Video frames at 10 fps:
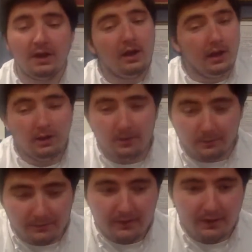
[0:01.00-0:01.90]
Hello,
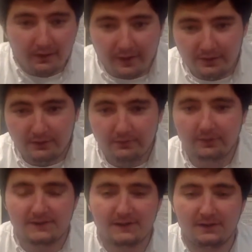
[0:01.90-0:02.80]
thank you for
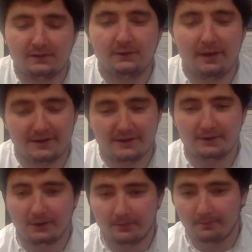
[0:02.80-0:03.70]
listening to my TED
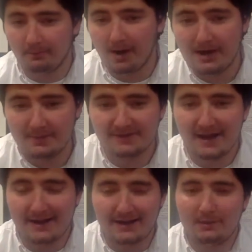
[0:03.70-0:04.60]
Talk. My name is
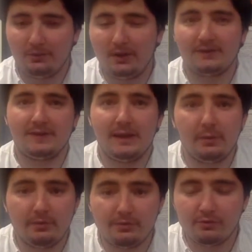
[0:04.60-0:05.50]
Zac Campbell, and today
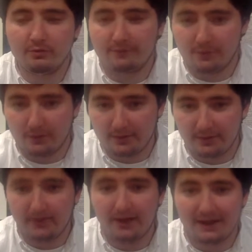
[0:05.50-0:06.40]
we'll be reviewing
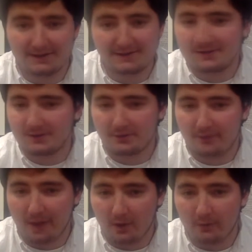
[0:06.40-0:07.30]
The Nazi Seizure of
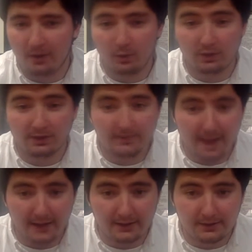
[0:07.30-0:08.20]
Power by William
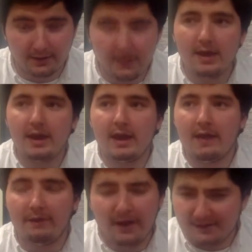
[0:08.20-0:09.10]
Allen. In The
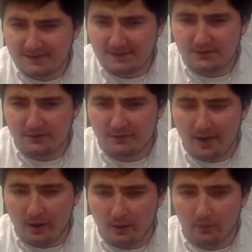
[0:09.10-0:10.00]
Nazi Seizure of
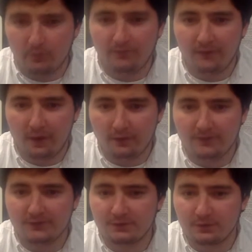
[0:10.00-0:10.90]
Power, we follow the
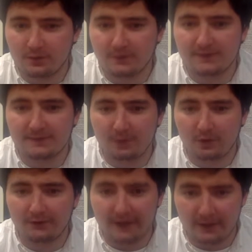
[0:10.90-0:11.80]
story of a small
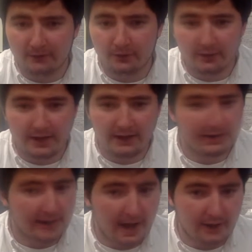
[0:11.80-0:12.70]
town located in
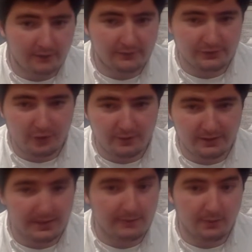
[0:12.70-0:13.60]
Hanover Germany
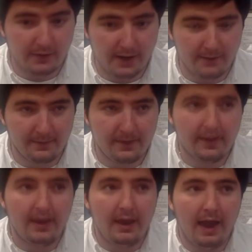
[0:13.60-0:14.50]
named Northiem.
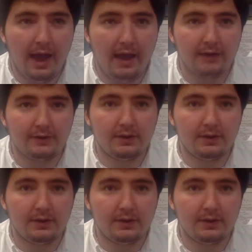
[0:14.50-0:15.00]
And